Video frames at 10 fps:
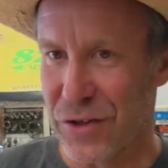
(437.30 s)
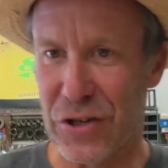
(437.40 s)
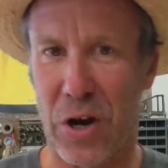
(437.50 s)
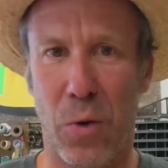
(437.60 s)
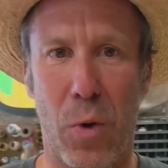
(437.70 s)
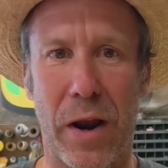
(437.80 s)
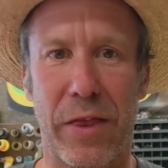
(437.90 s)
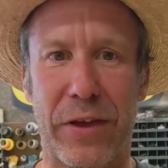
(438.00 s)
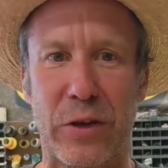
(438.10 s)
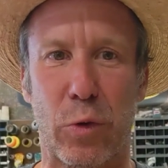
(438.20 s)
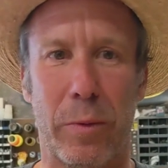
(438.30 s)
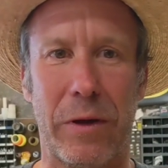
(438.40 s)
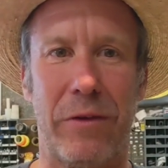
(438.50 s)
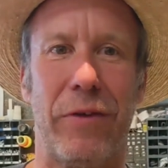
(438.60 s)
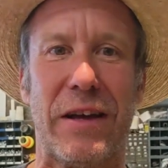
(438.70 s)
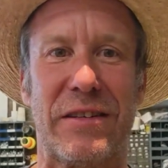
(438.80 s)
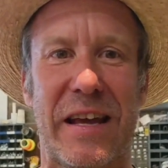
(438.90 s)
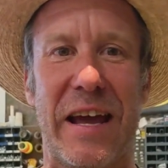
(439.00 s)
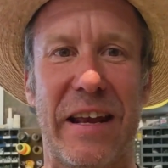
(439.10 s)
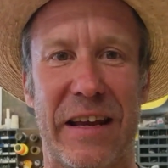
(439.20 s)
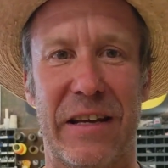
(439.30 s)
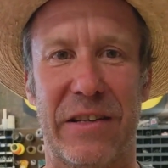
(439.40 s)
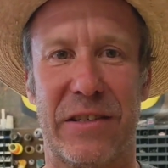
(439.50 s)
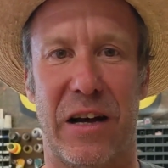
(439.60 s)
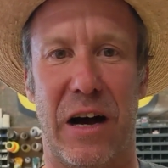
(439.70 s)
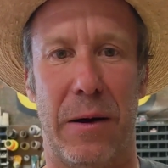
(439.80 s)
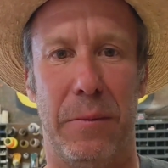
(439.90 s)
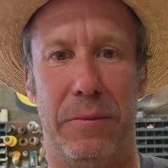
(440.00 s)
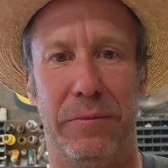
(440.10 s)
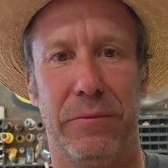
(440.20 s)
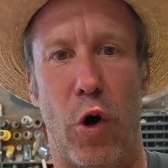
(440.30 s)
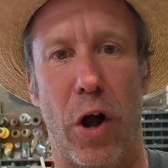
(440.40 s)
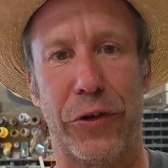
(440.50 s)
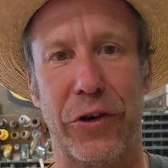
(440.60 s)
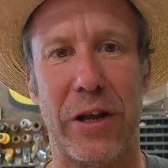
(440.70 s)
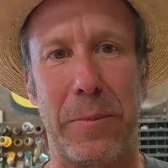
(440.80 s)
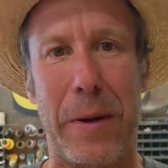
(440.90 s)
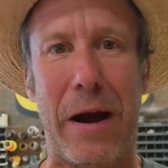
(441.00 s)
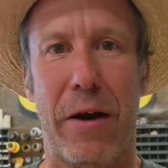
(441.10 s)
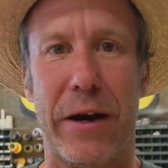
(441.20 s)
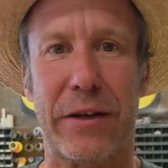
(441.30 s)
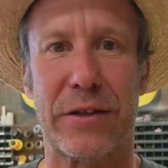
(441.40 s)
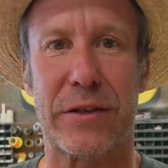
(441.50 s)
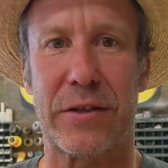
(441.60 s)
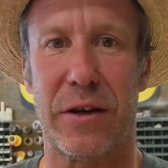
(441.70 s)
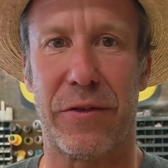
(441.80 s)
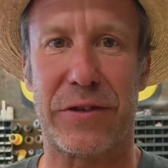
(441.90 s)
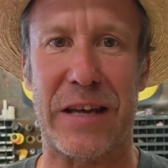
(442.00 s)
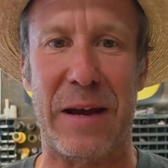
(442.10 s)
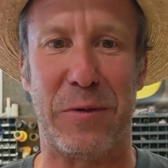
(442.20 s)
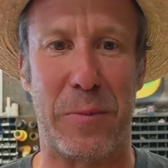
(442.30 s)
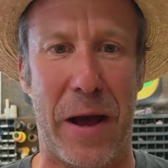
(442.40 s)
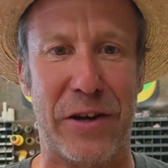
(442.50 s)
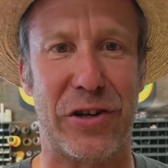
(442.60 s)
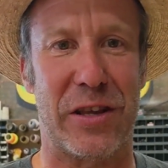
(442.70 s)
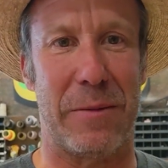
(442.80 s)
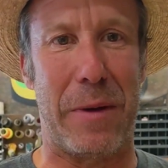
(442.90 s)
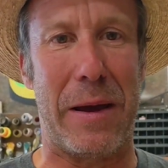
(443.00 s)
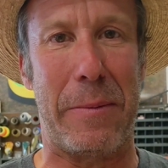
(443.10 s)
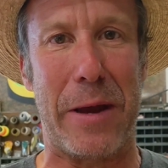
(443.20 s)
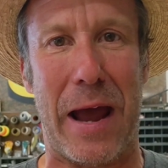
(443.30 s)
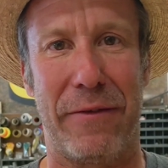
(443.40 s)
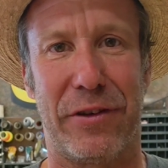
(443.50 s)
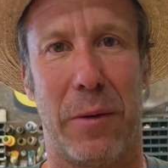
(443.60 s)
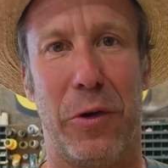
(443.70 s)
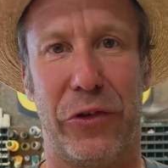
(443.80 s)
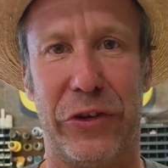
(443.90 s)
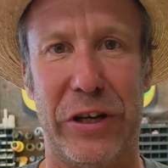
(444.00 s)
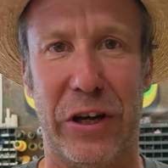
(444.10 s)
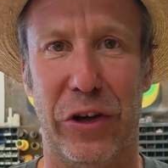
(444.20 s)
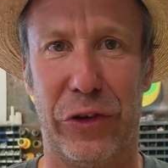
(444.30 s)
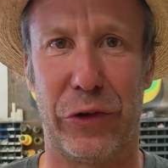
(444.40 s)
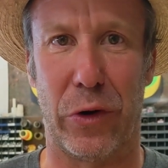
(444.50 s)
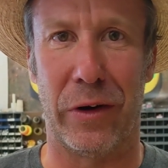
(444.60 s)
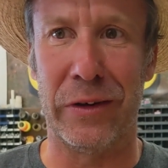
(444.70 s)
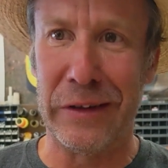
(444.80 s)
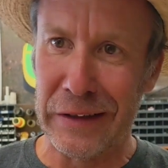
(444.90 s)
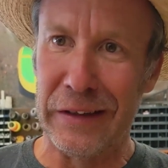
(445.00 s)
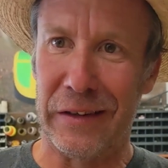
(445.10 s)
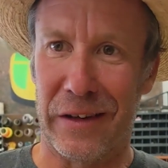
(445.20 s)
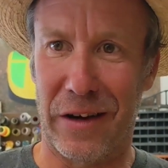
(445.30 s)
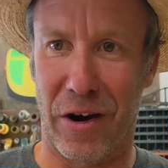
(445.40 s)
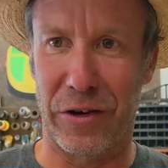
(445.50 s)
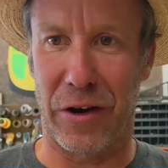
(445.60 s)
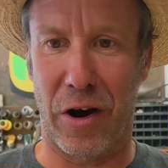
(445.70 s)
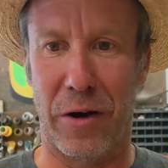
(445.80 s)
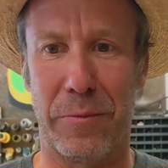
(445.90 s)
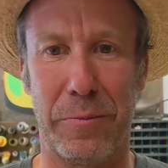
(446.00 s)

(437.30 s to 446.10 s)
So one of the things we'll be investigating is alternate bearings of the same dimension that maybe have double seals or are